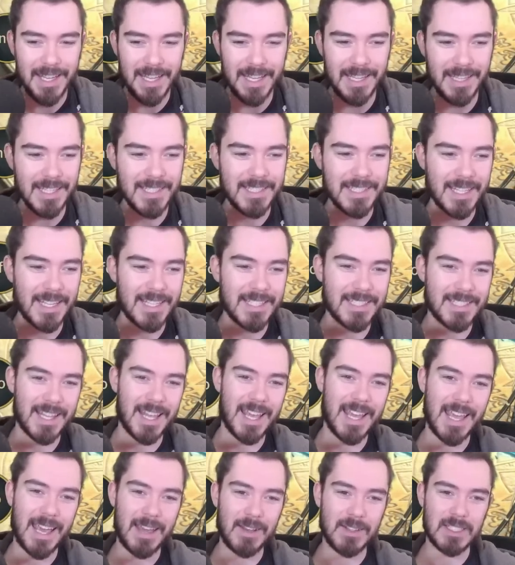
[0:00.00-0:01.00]
in this case,
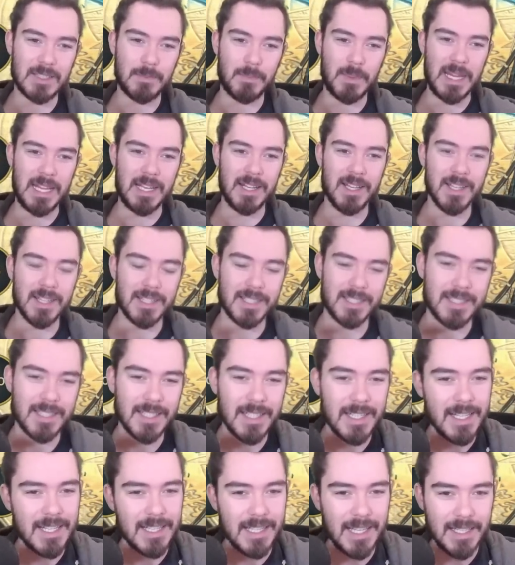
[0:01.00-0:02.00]
they outspeed us.
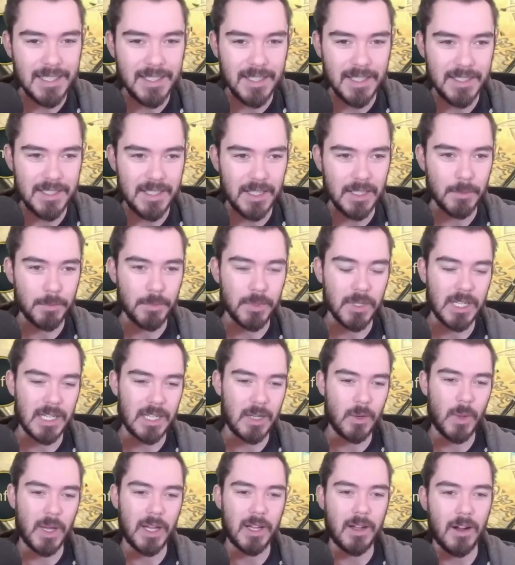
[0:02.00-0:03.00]
That guy's got a pretty
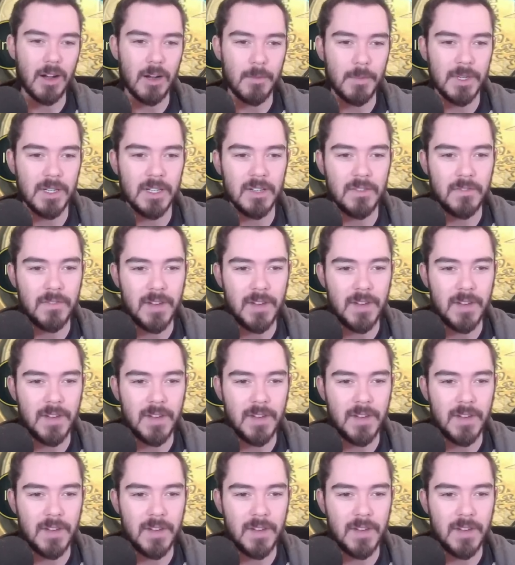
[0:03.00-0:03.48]
quick arbiter,